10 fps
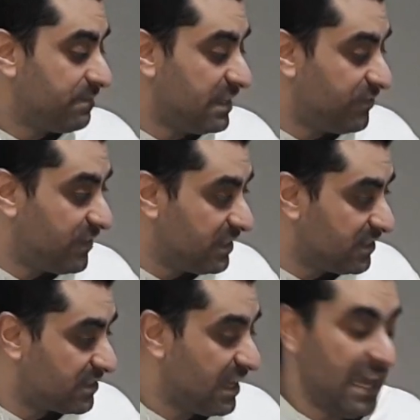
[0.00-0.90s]

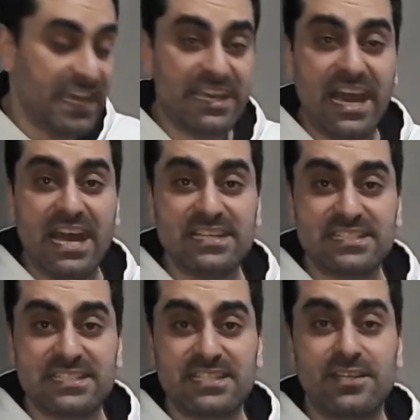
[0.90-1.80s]
defeated
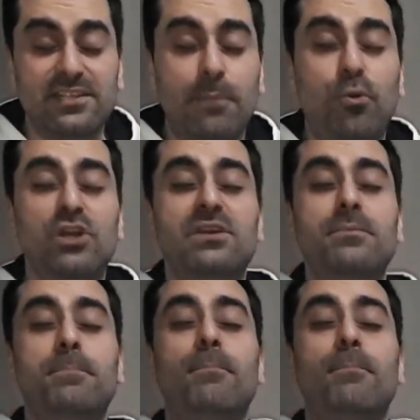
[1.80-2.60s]
against Napoli